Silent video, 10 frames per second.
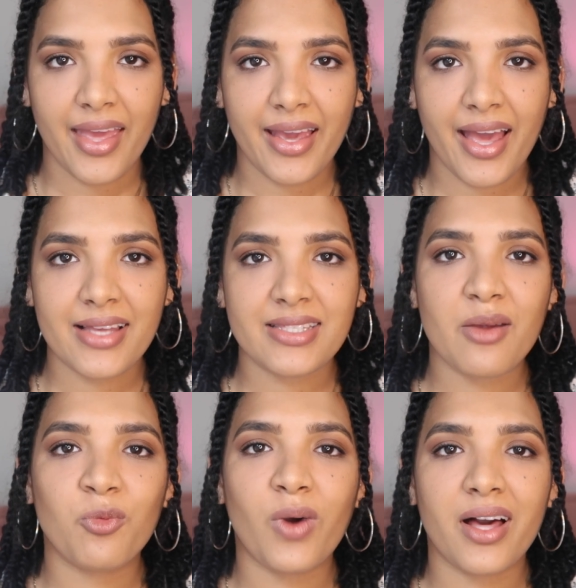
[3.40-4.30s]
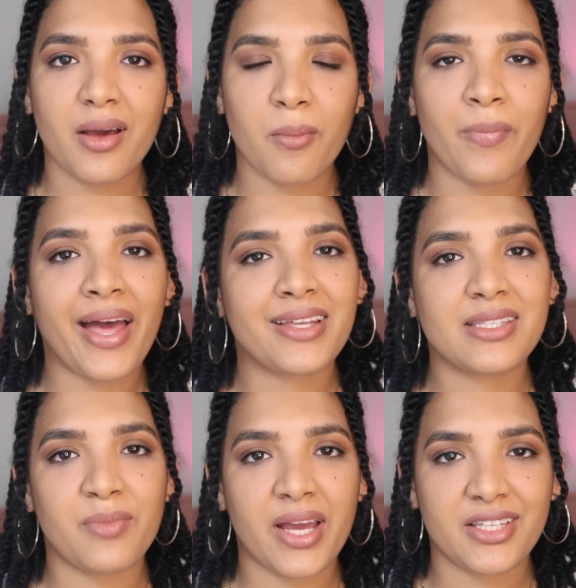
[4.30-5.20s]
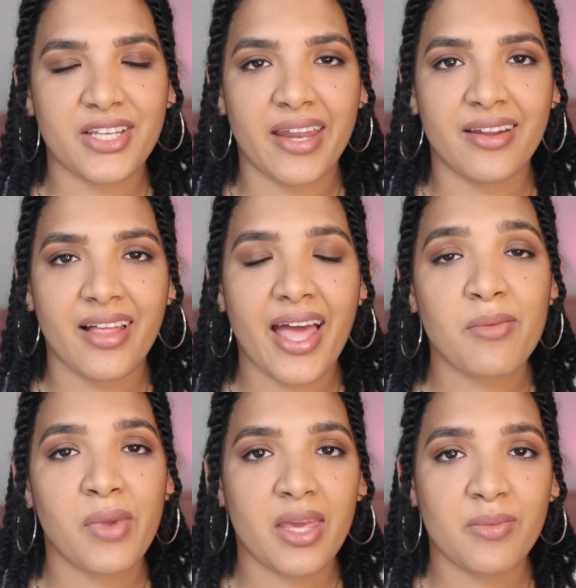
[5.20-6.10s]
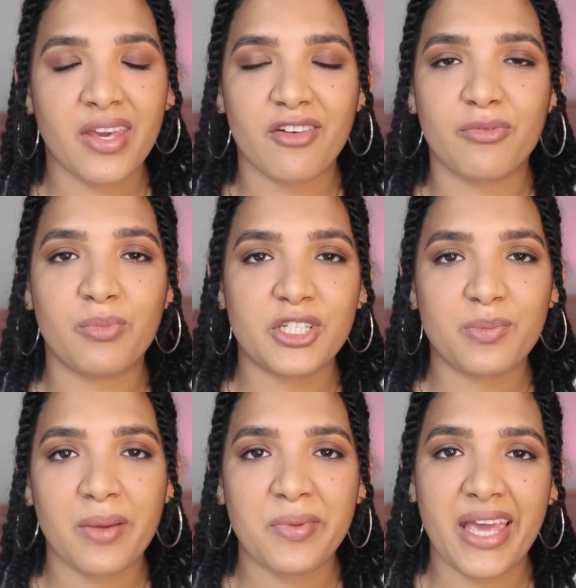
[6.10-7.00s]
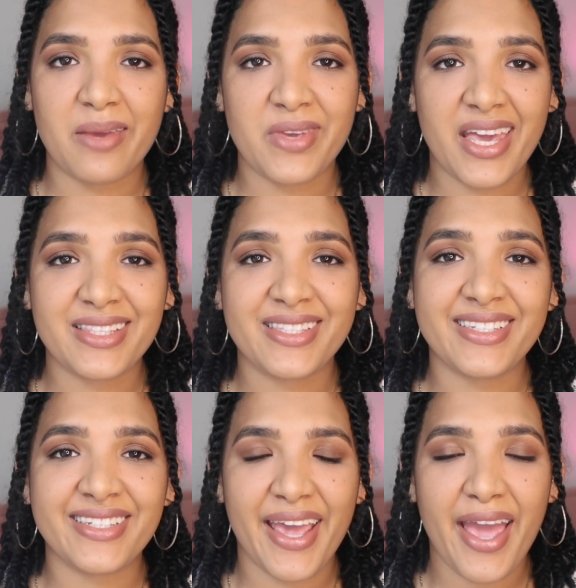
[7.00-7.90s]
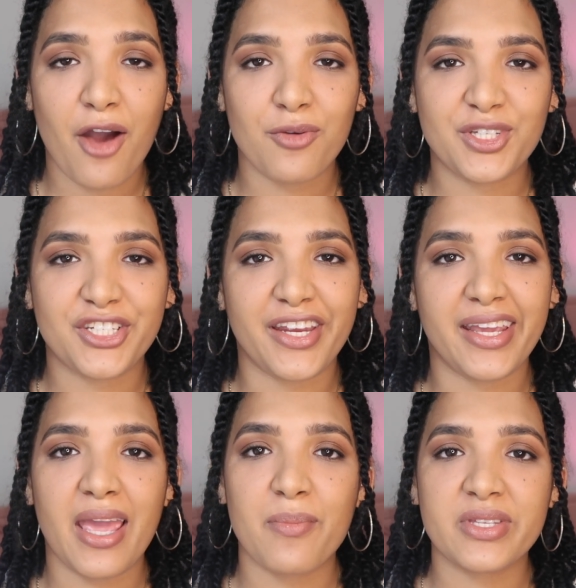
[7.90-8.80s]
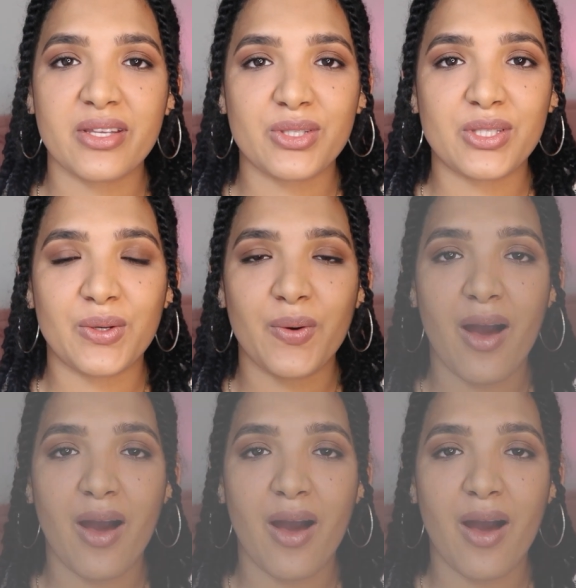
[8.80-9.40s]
Hey guys, and welcome back to my channel. I'm Amy of Bush Baby Amy, and today I'll be sharing episode 2